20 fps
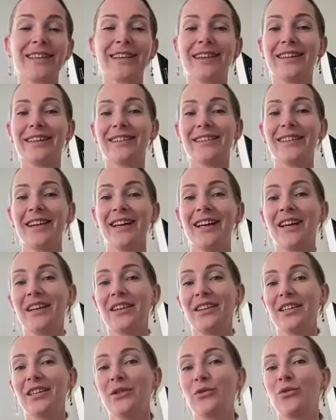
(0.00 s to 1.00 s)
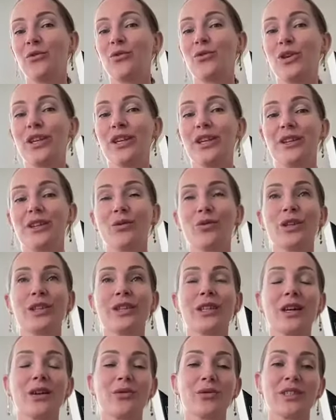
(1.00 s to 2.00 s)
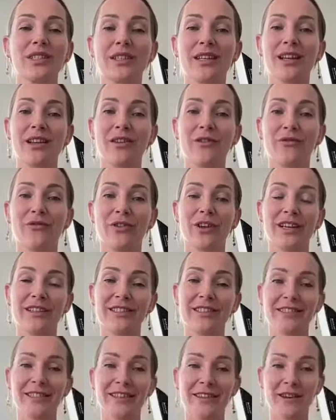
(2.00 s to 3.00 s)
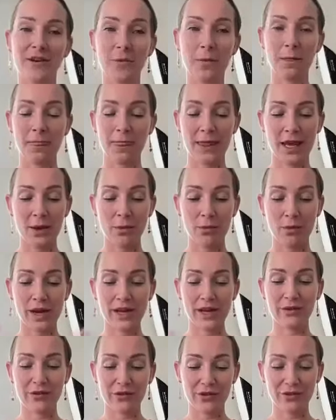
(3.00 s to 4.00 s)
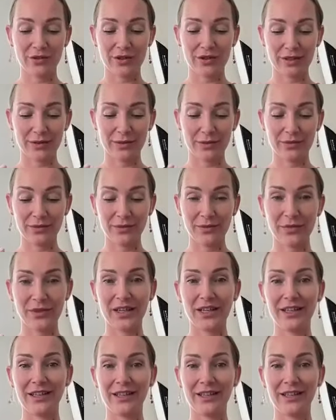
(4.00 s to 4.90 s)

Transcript: and if we look at ourselves as the microcosm,